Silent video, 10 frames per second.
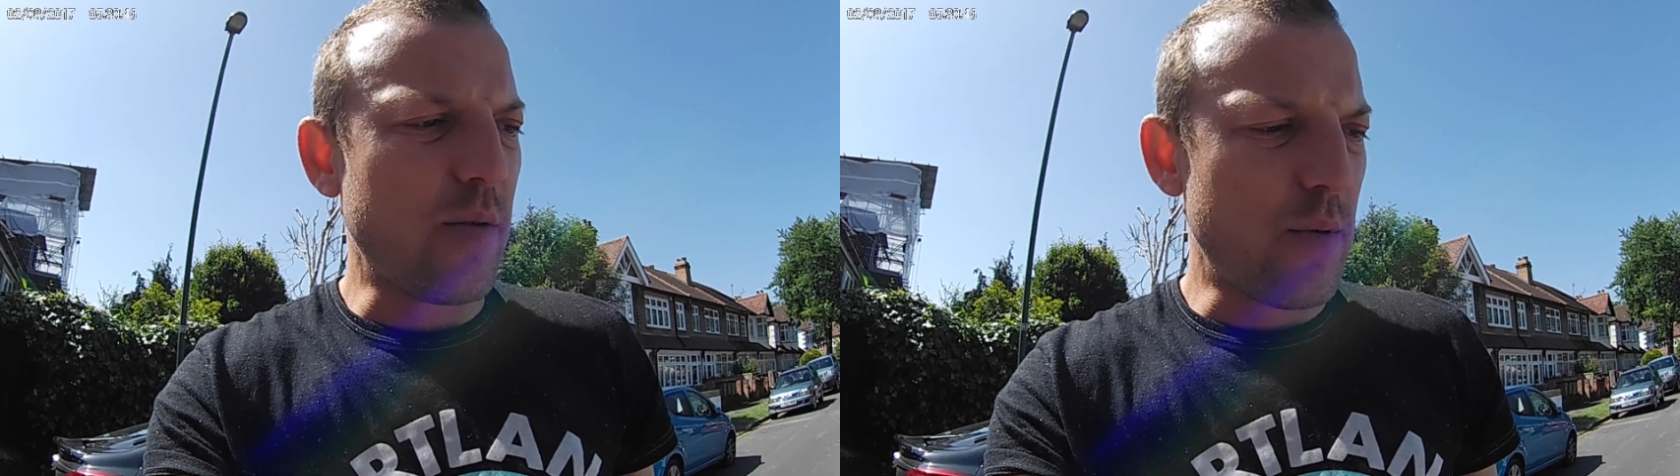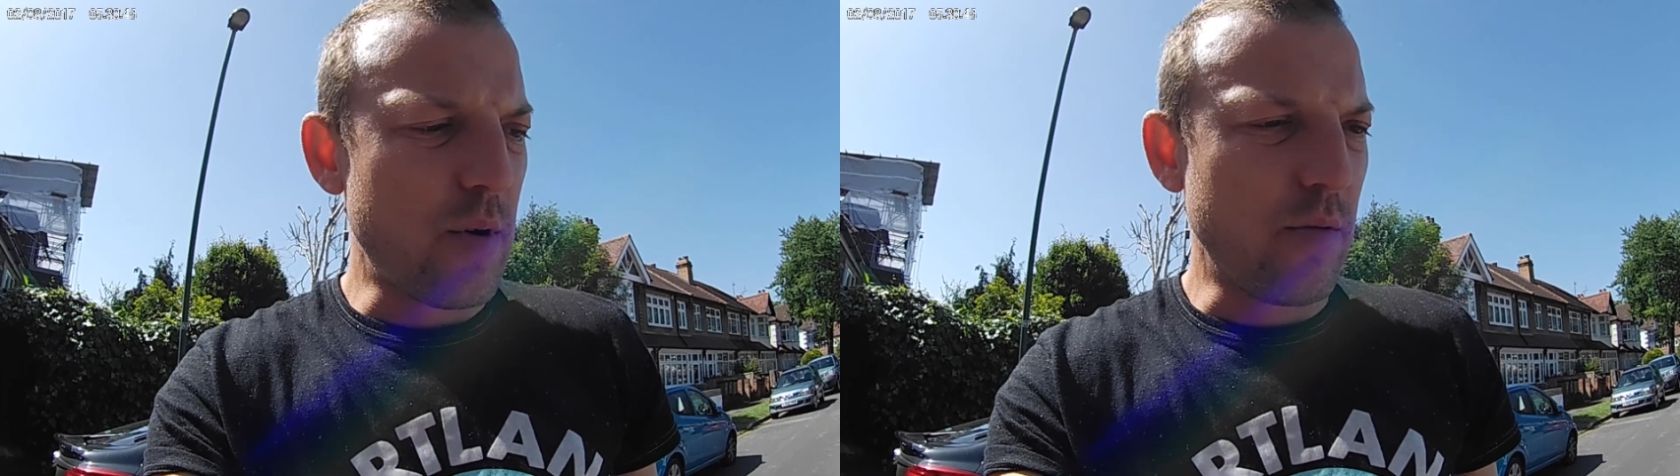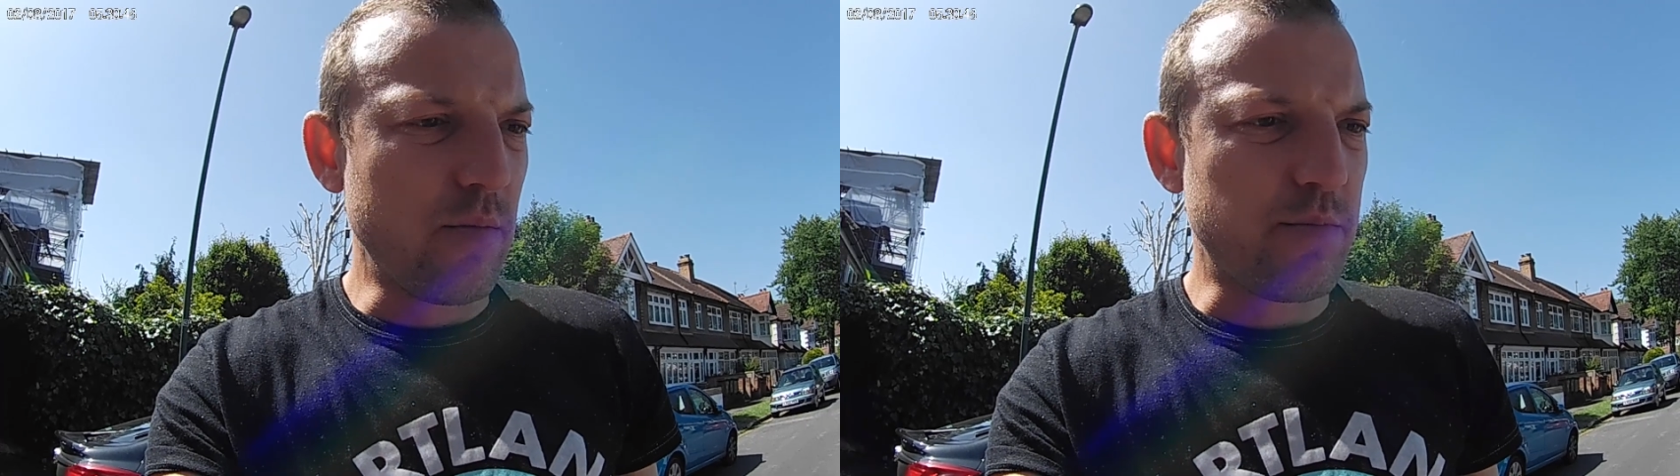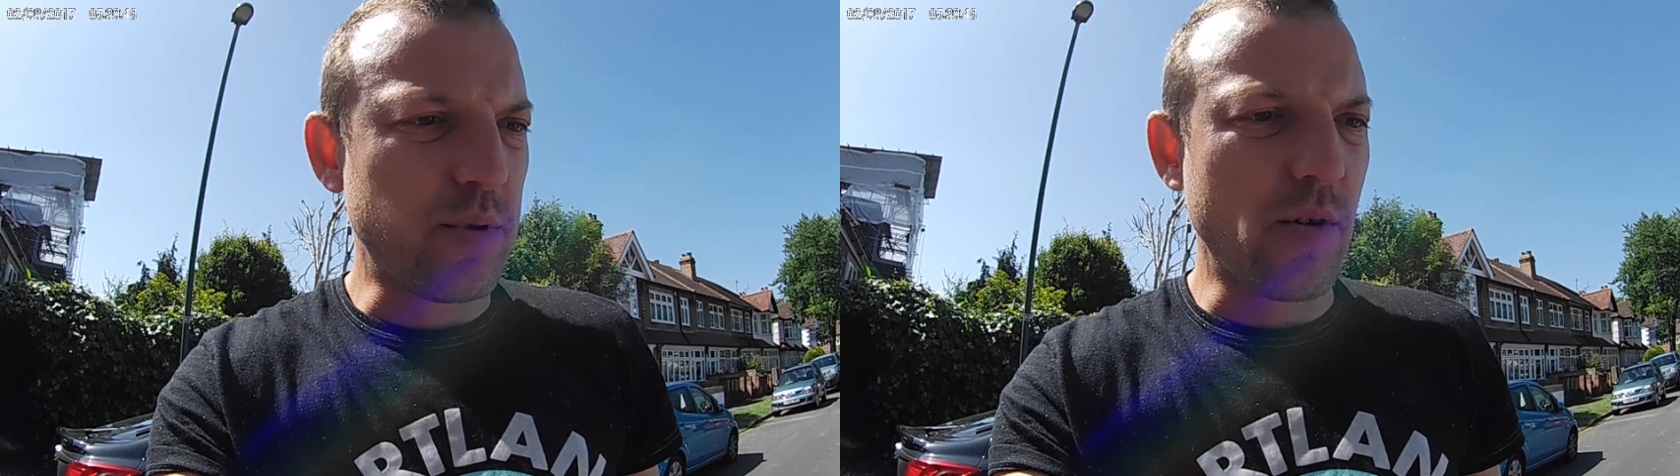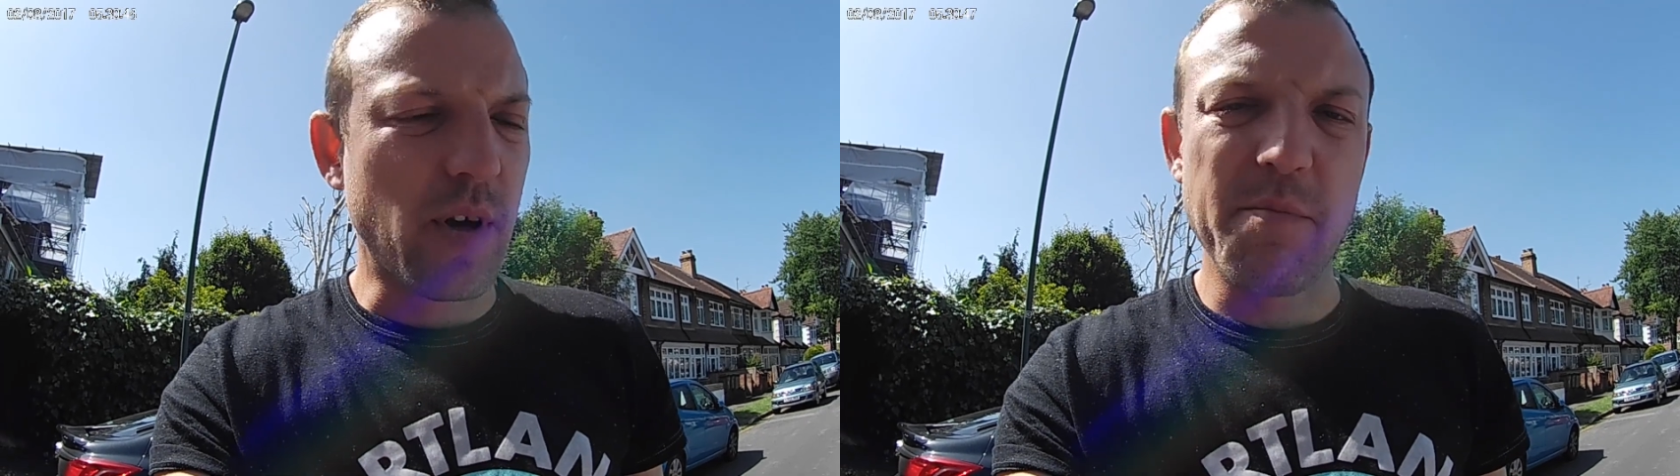will
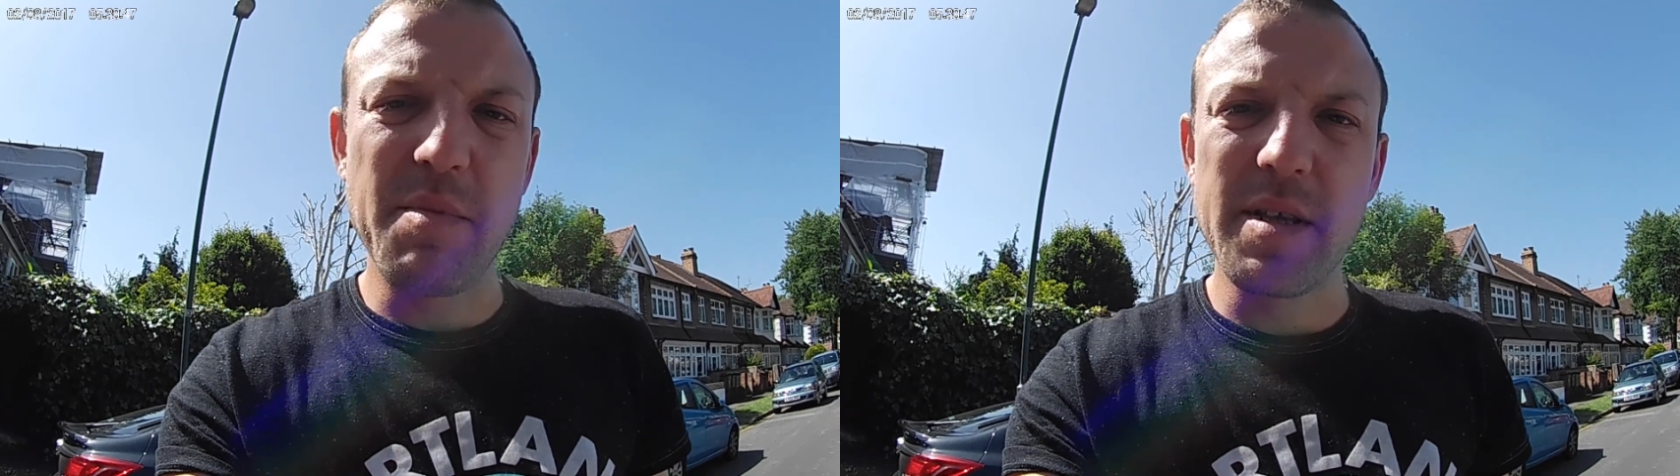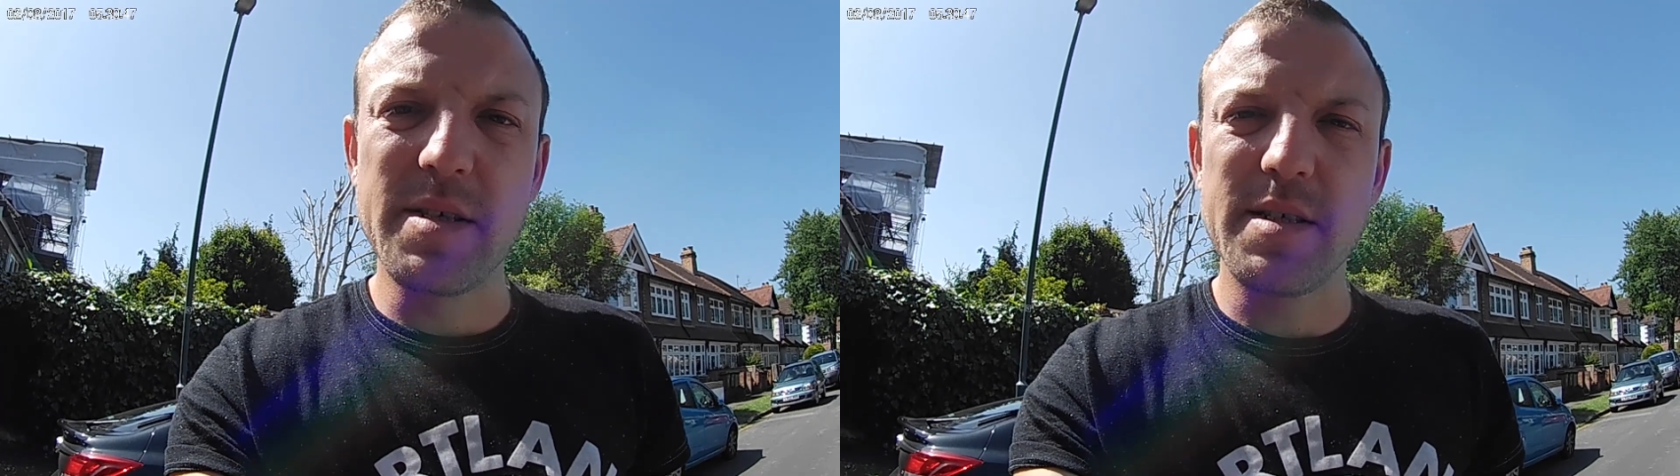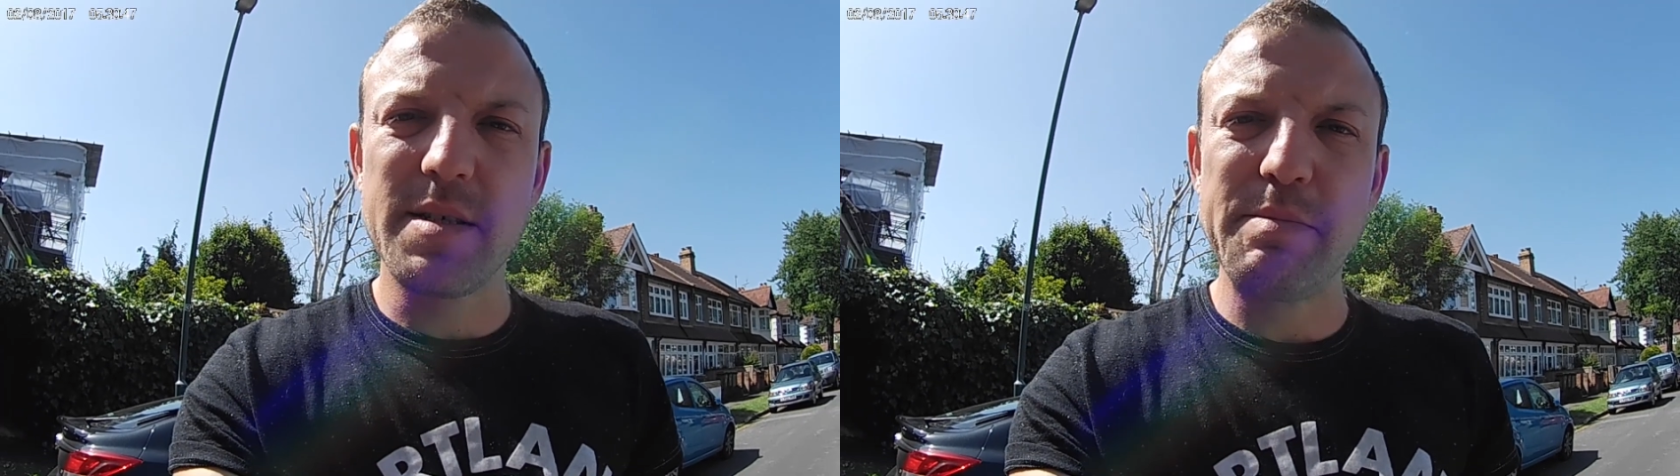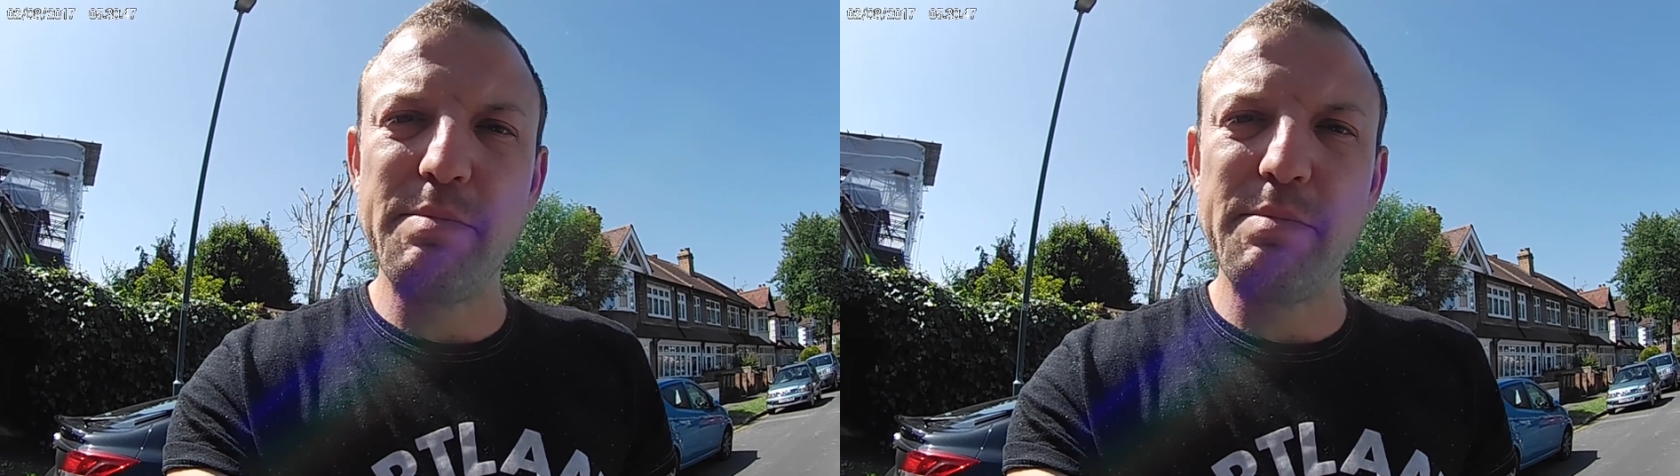look a bit